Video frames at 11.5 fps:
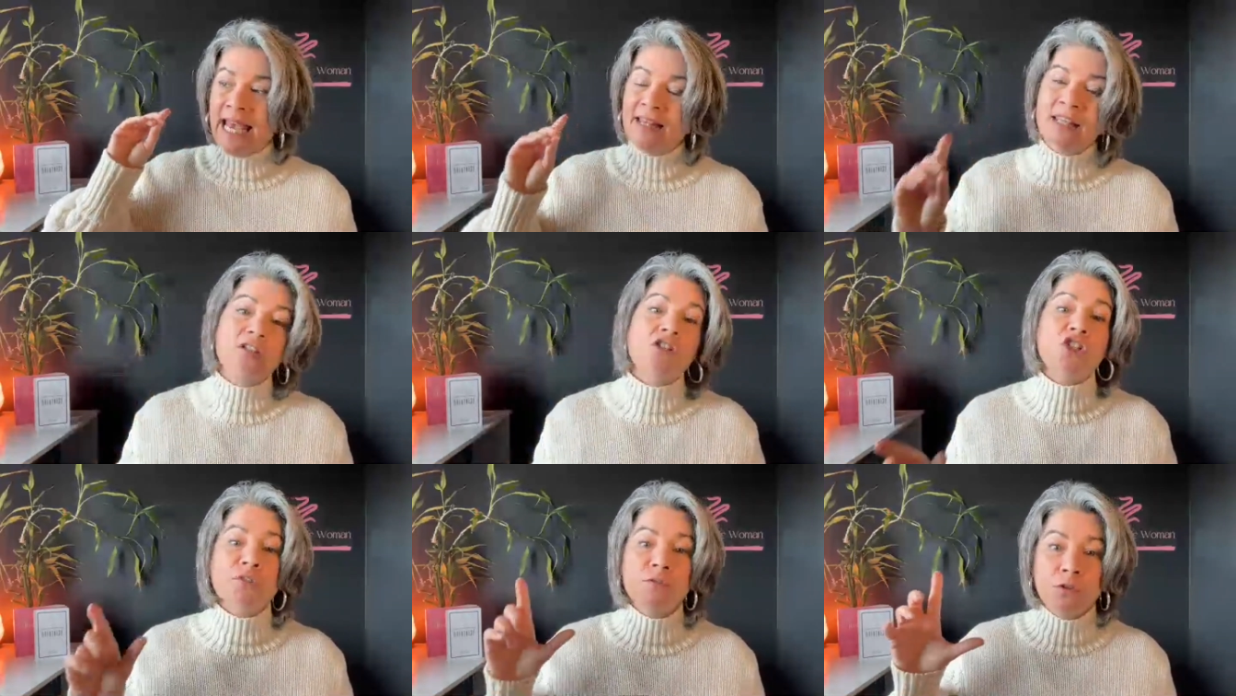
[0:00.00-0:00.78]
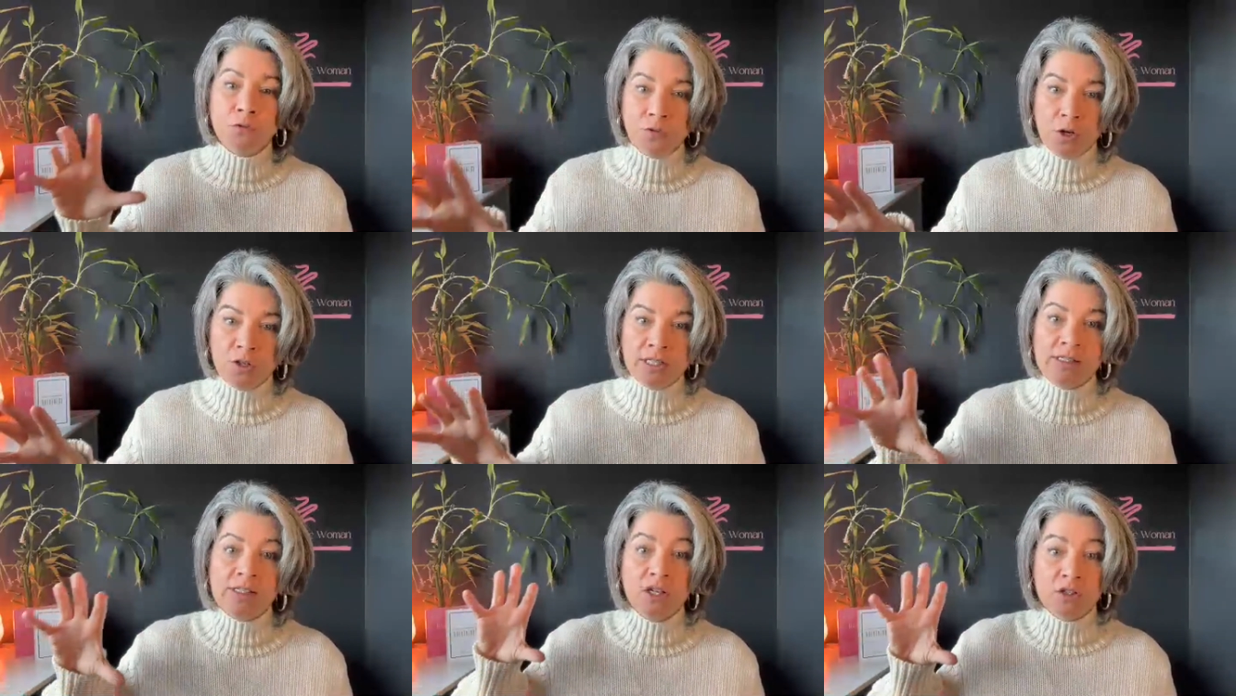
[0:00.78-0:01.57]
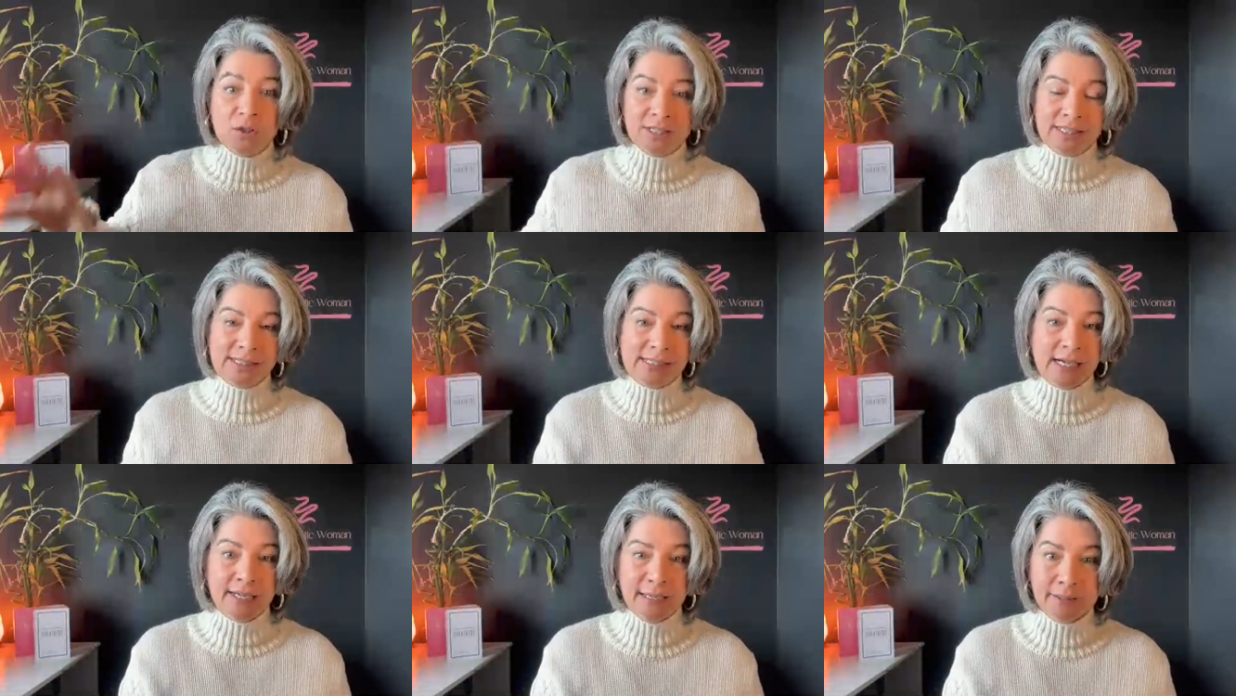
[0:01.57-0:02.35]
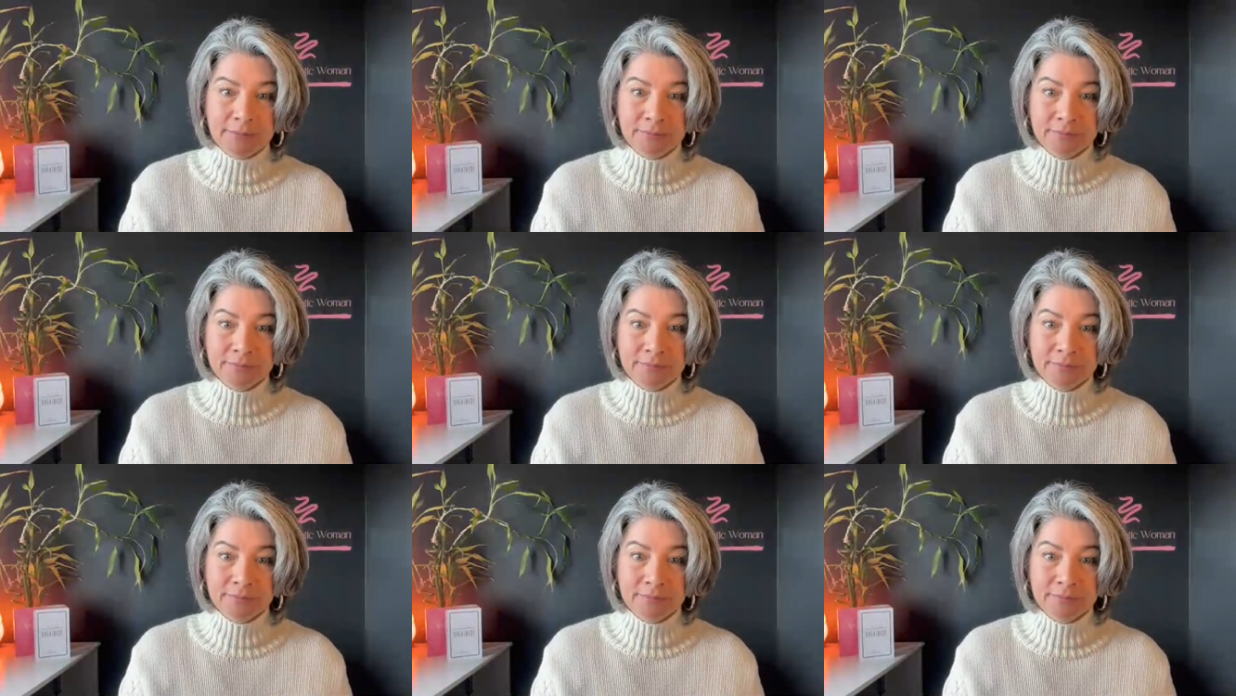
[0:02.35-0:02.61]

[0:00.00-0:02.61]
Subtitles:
and then you shift your focus to the desire.